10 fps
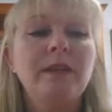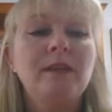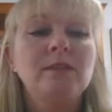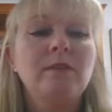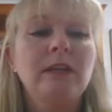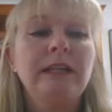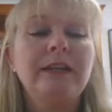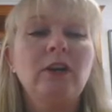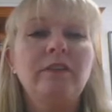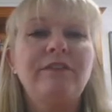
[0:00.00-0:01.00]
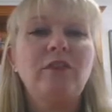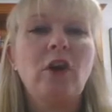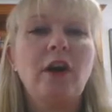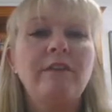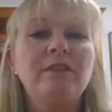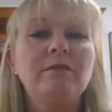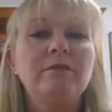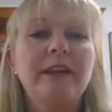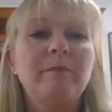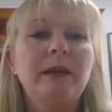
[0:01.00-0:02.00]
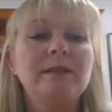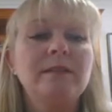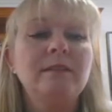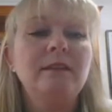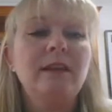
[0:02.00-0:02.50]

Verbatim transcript: So I'm going to click on the 5, the reg button,